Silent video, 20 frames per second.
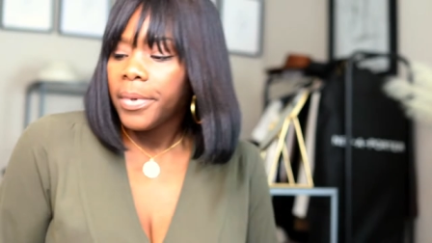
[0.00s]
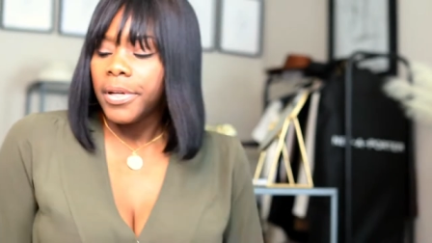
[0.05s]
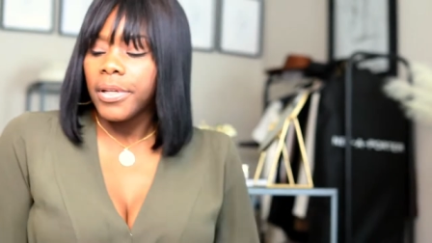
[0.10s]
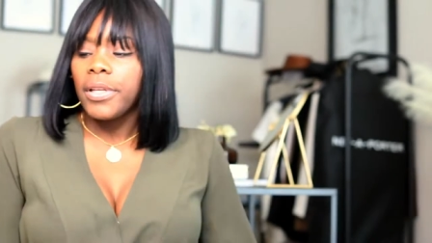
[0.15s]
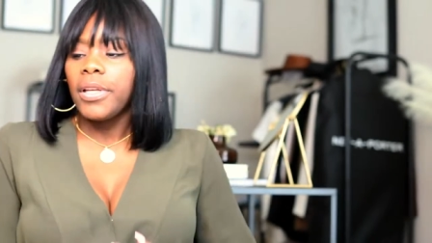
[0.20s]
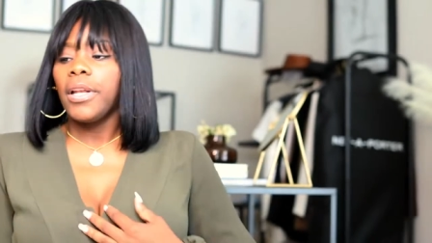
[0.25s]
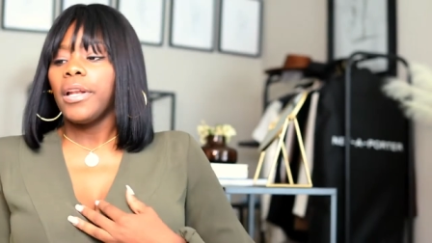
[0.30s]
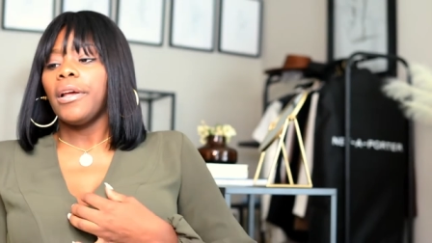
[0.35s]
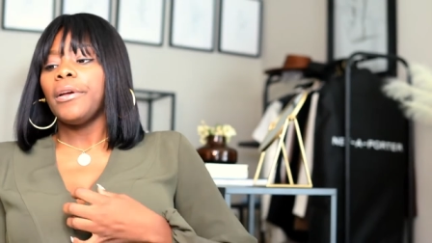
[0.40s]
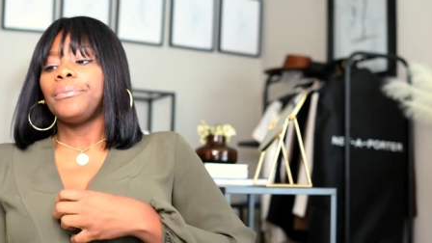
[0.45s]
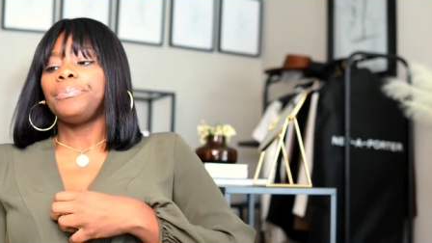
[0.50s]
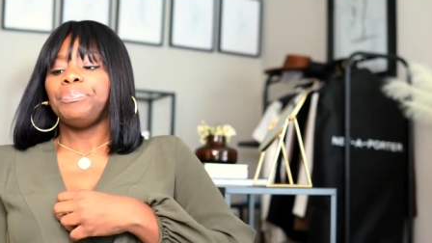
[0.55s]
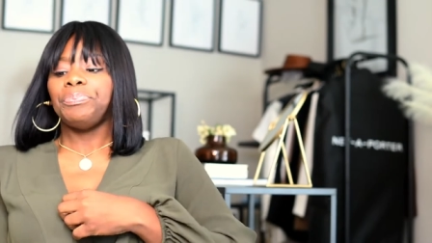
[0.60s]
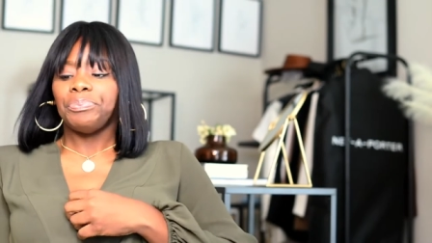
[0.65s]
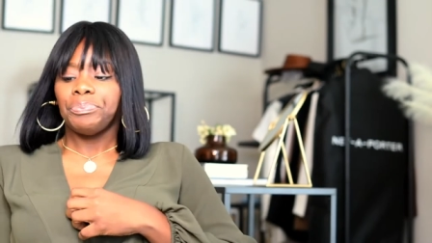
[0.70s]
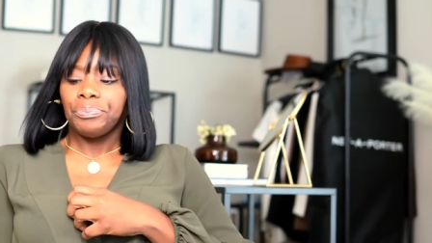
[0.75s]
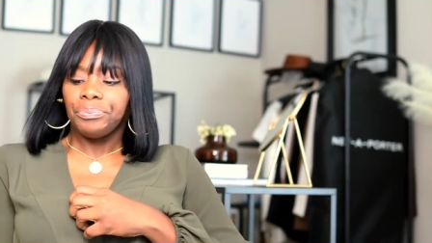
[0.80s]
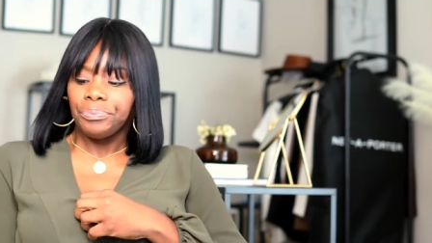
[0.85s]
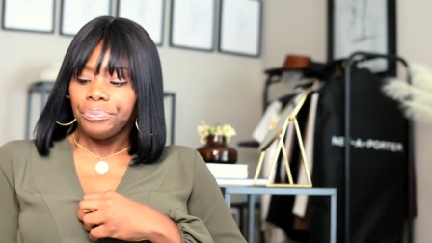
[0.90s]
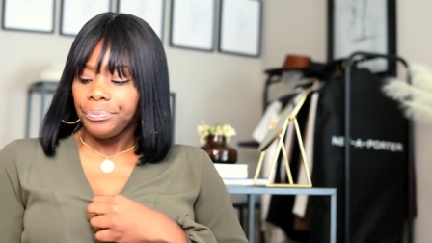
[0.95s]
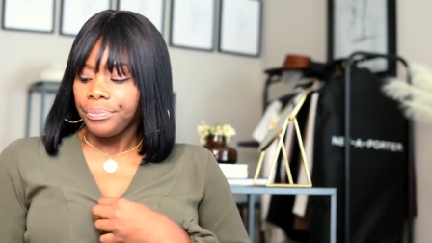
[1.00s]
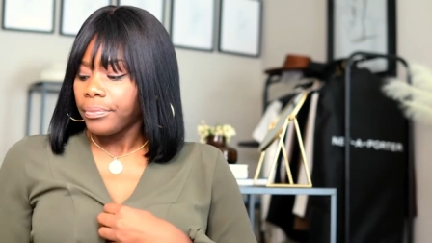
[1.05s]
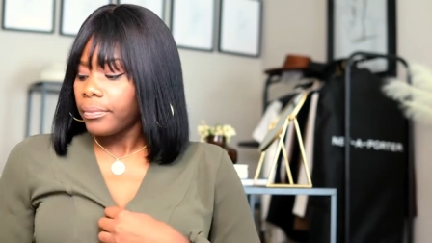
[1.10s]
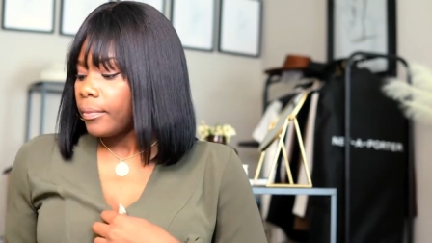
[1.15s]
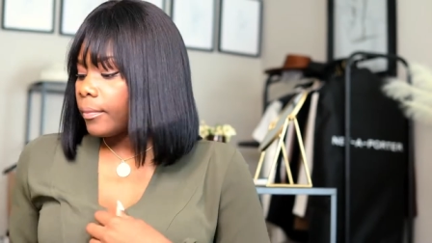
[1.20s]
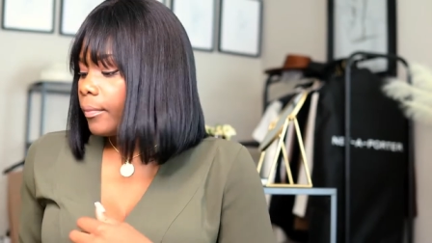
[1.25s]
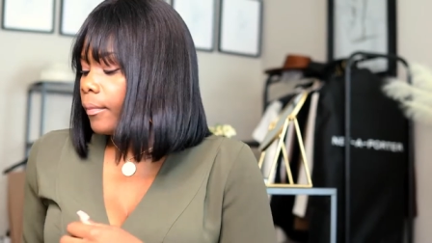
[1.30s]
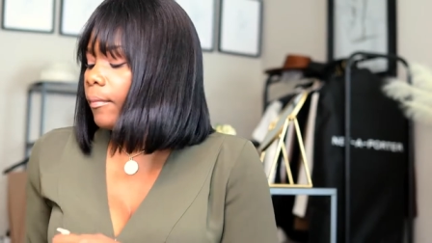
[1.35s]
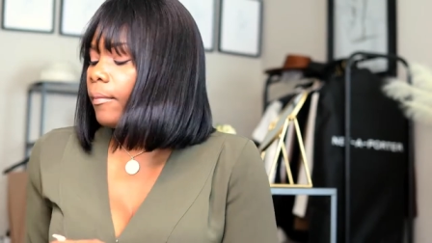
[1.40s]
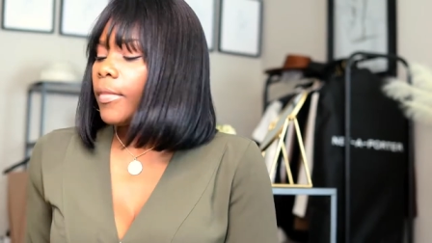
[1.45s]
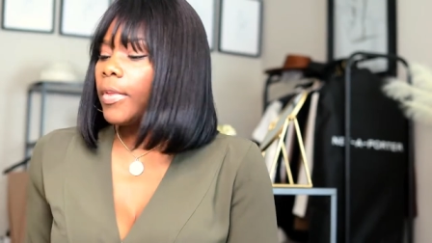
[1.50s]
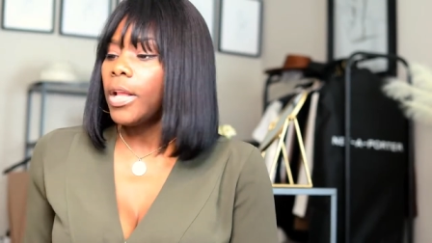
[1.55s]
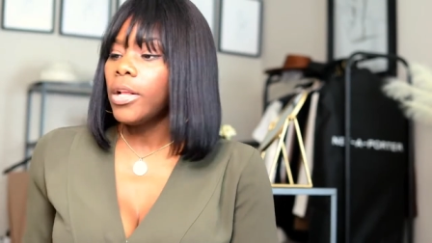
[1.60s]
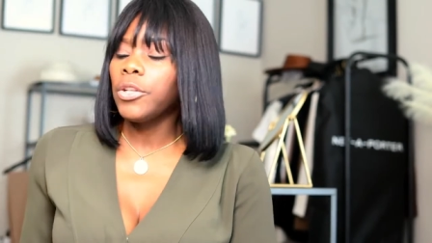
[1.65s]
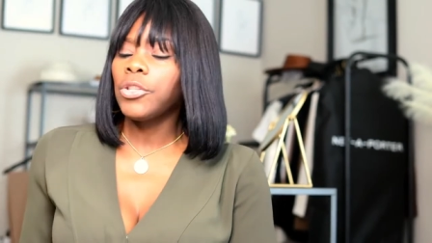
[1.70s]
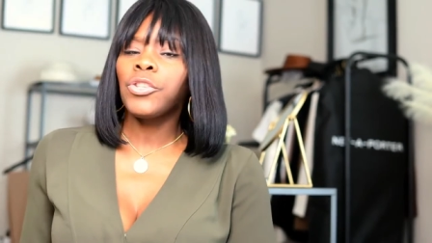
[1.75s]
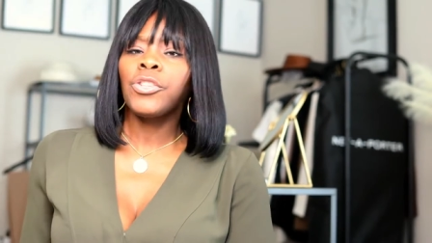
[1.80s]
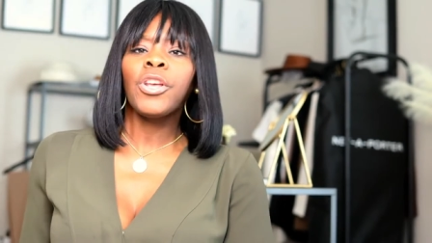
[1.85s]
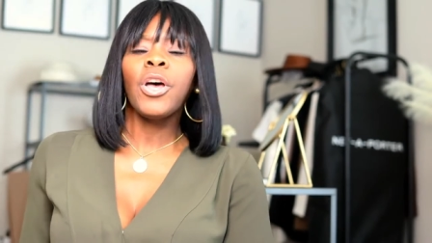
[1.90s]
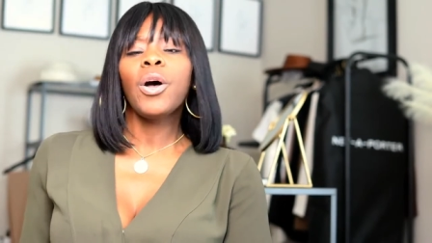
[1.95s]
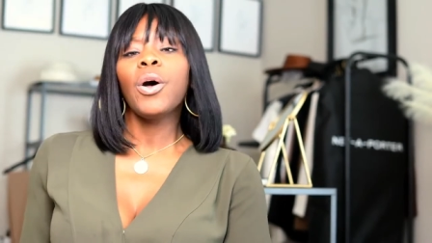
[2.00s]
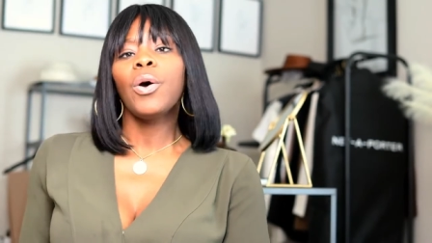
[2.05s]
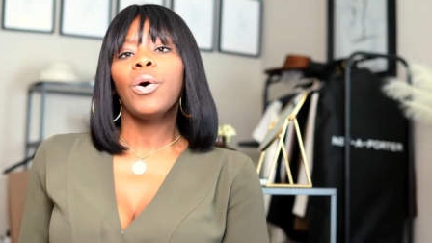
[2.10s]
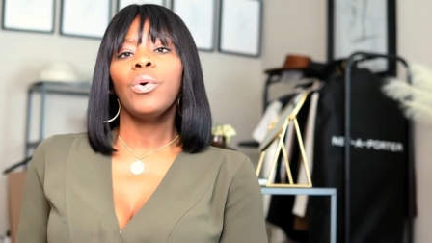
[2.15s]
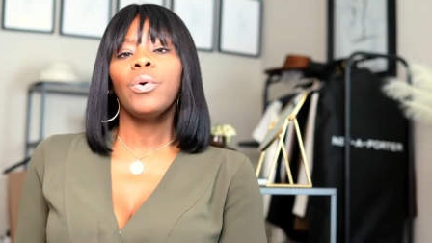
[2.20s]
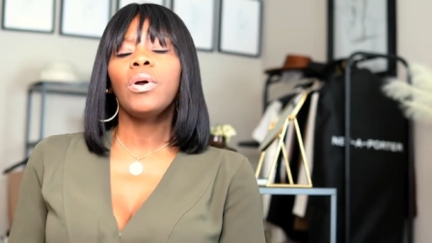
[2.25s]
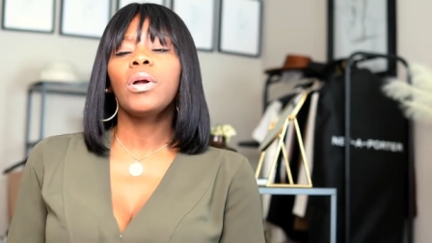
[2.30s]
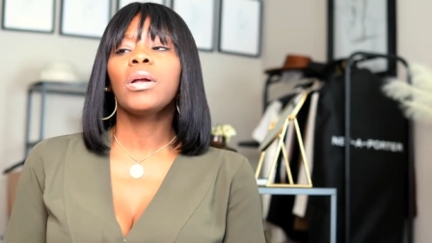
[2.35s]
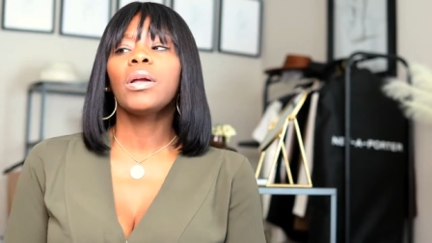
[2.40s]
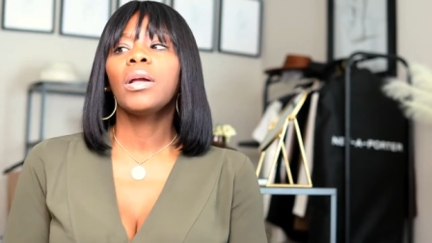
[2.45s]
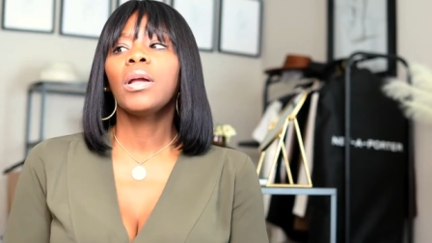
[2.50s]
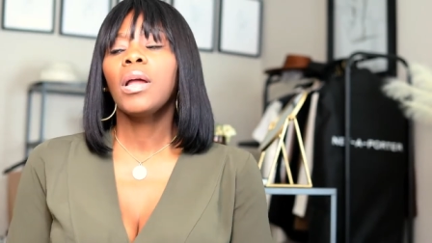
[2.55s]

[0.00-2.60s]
but you know. So